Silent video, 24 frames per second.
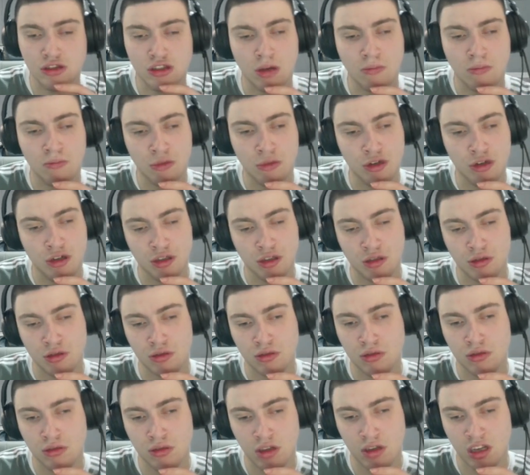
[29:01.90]
something really
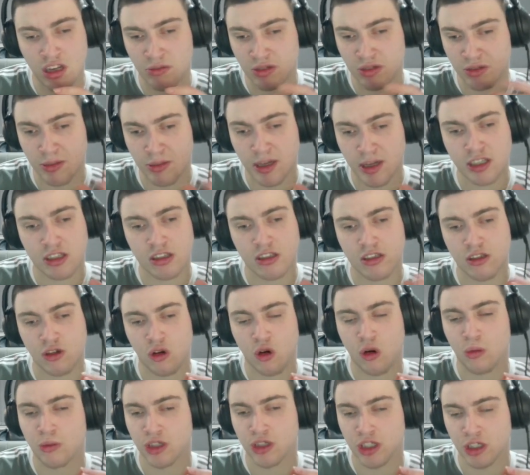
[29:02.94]
good, and it was mentioned in
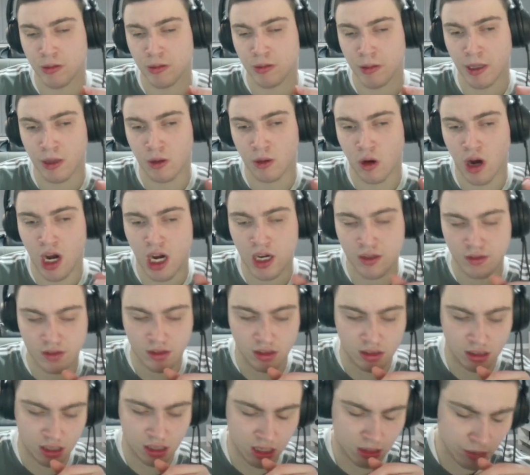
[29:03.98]
commentary quite a lot after
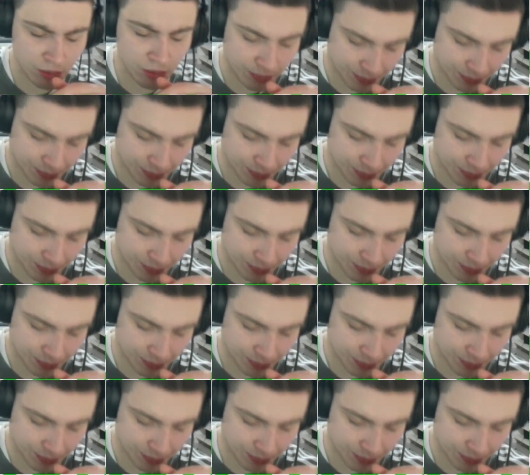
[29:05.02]
the game.